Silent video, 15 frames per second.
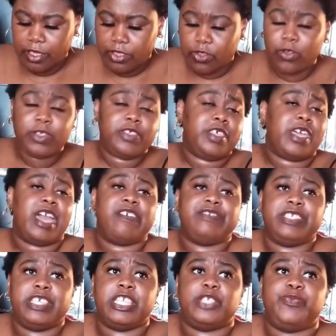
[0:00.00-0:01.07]
The only thing I've
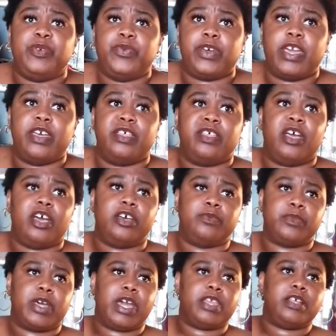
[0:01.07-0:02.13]
seen is people get um,
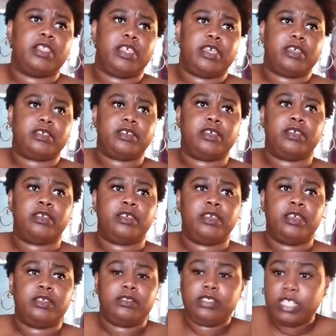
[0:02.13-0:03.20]
kind of like
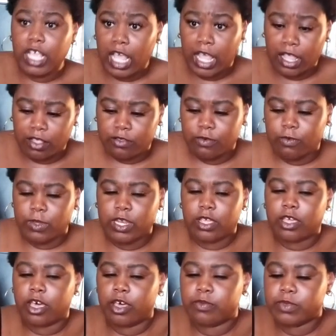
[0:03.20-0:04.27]
when it
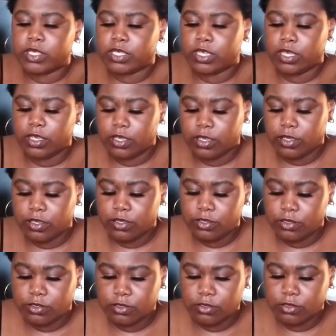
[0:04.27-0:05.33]
comes to
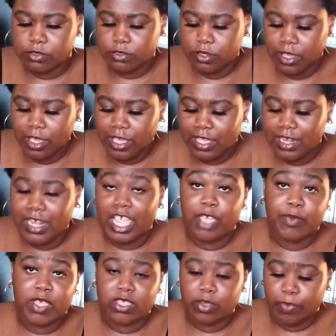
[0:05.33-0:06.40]

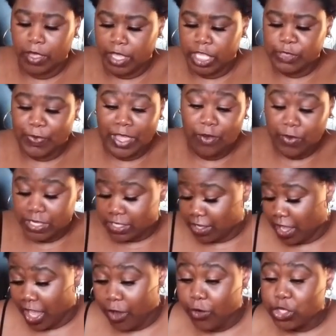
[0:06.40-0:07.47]
naming the plants. But I always
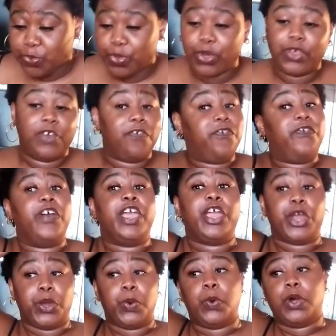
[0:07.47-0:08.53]
I always put
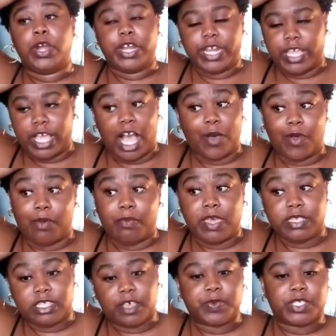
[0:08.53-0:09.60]
fair warning. I'm gonna
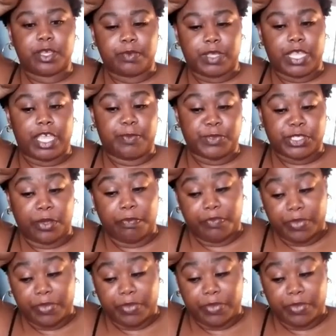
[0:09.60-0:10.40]
mess up some names, some